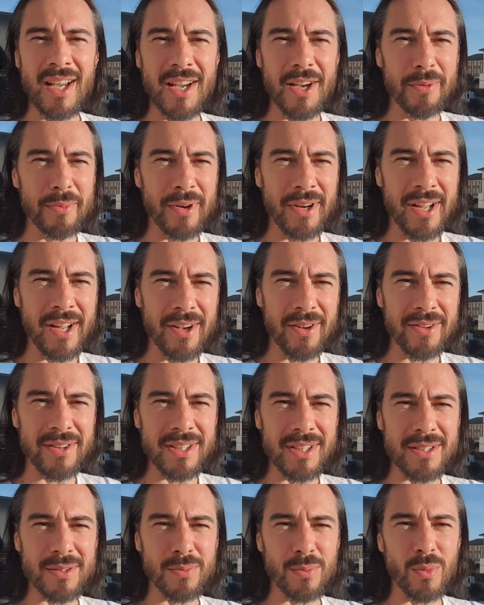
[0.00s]
how my
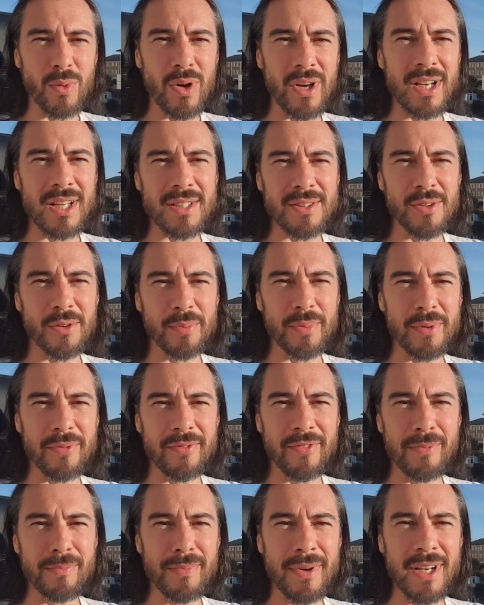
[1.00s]
health is and why there's not
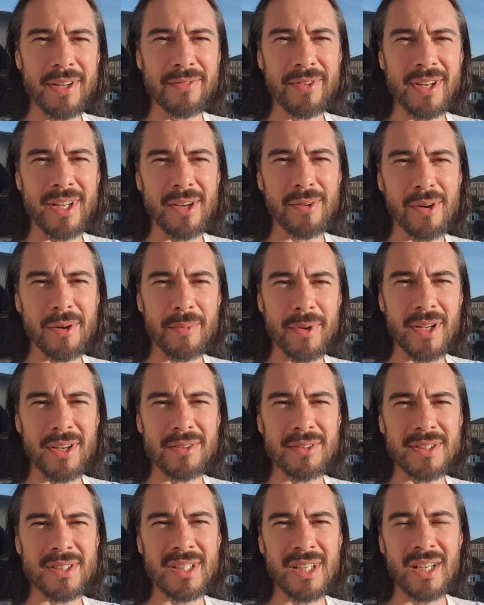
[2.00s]
been many video
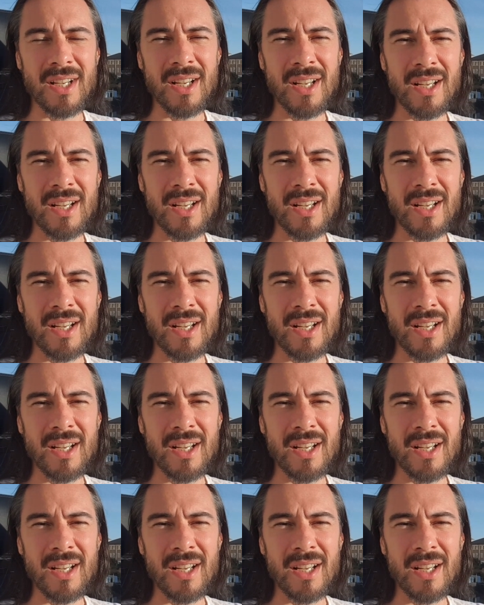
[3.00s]
uploads.